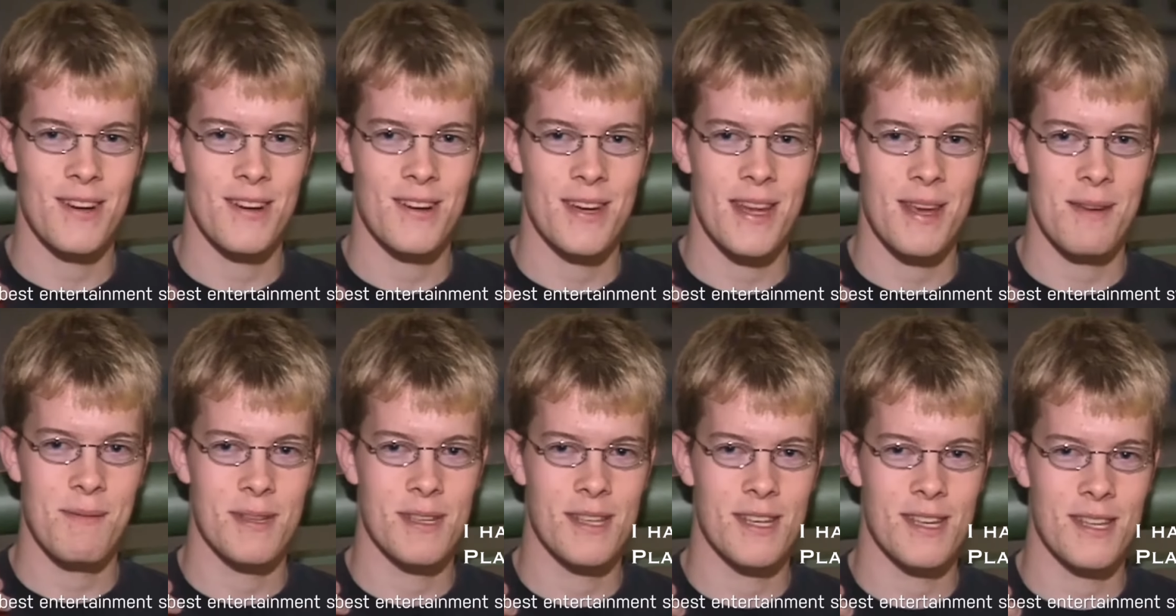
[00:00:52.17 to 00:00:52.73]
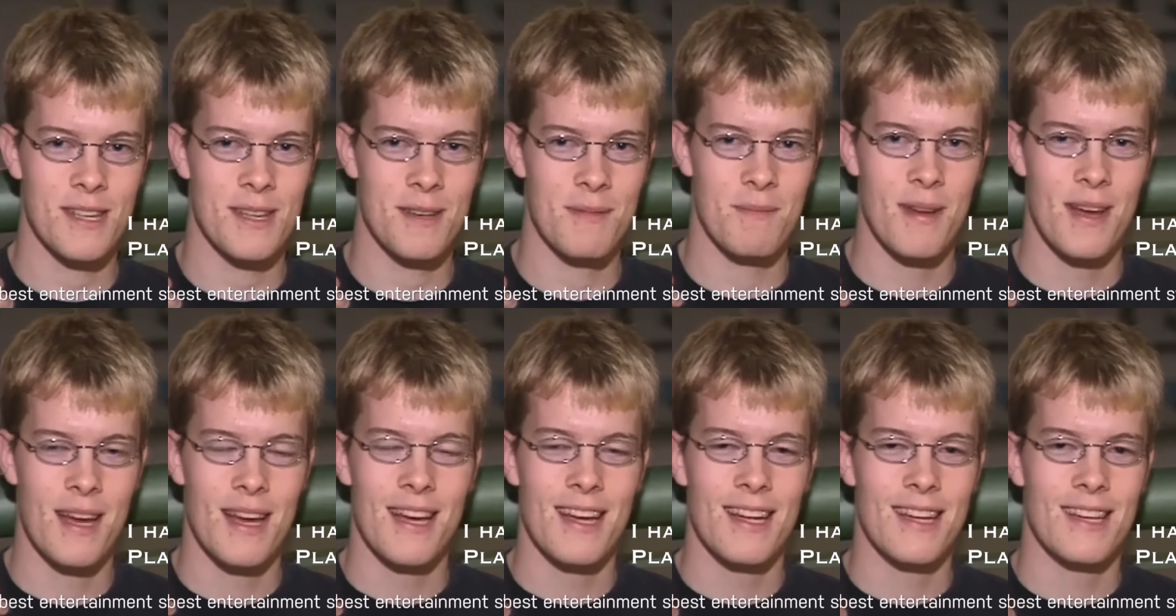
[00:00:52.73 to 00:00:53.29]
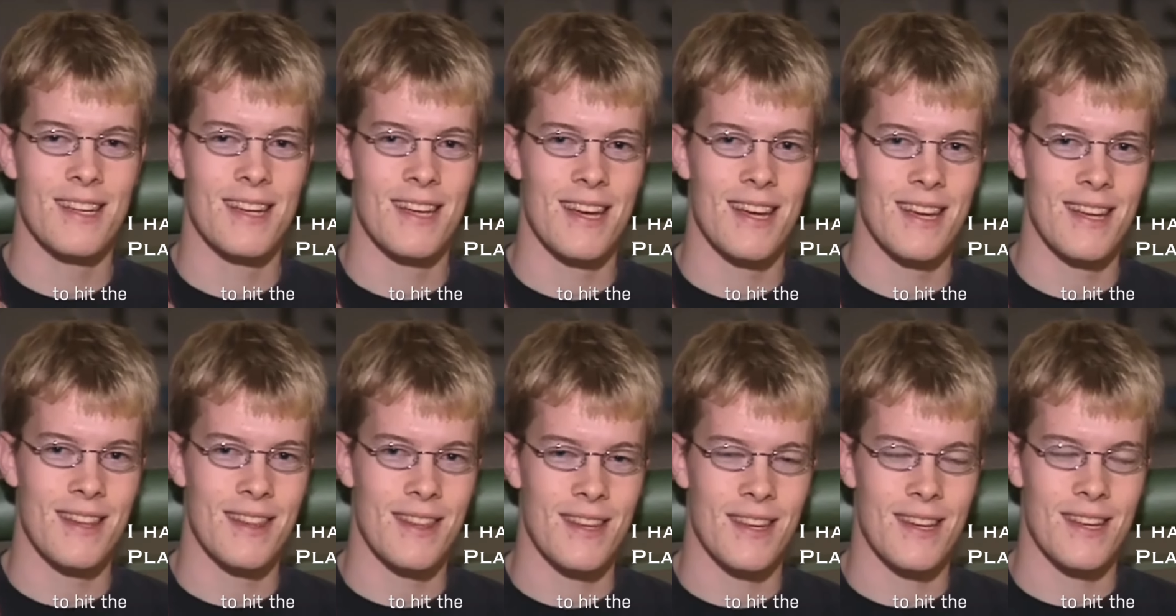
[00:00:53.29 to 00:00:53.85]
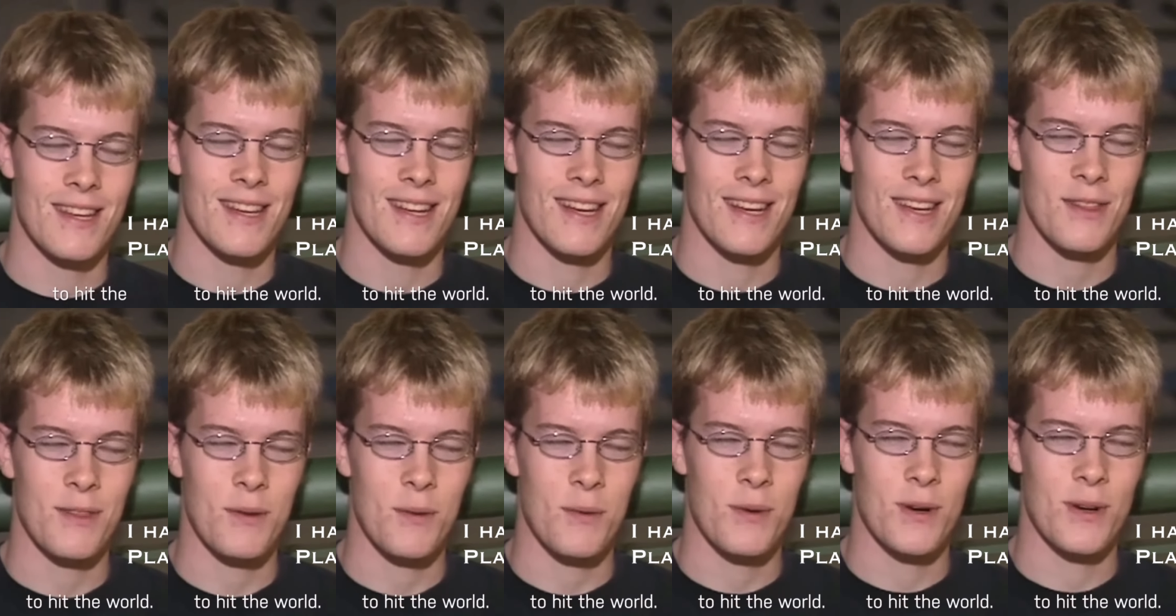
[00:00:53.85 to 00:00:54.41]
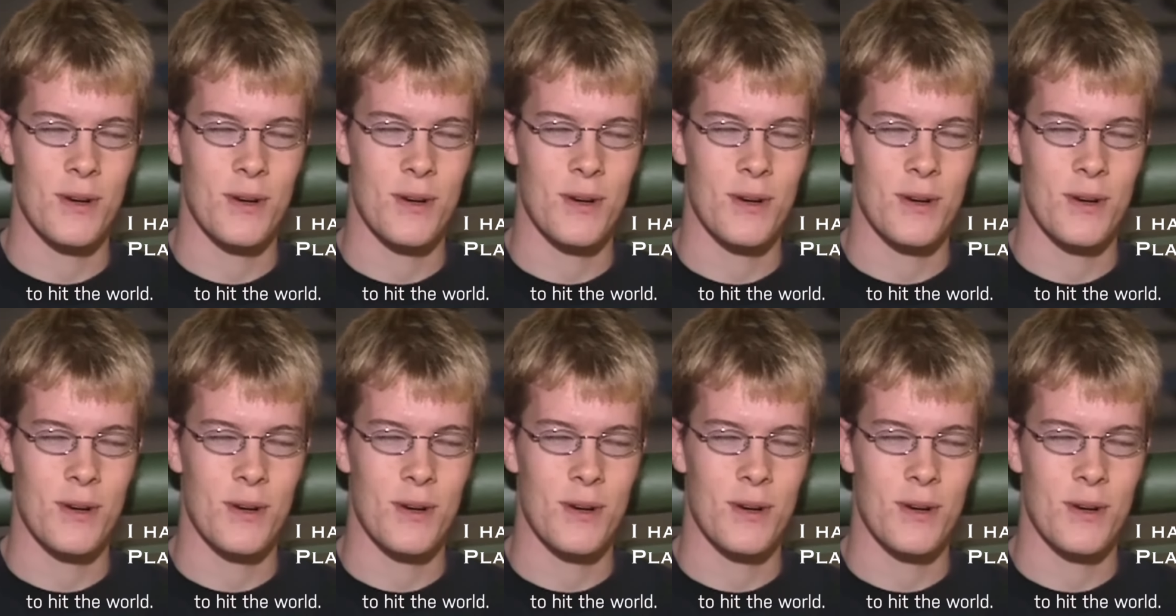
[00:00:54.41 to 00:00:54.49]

entertainment system to hit the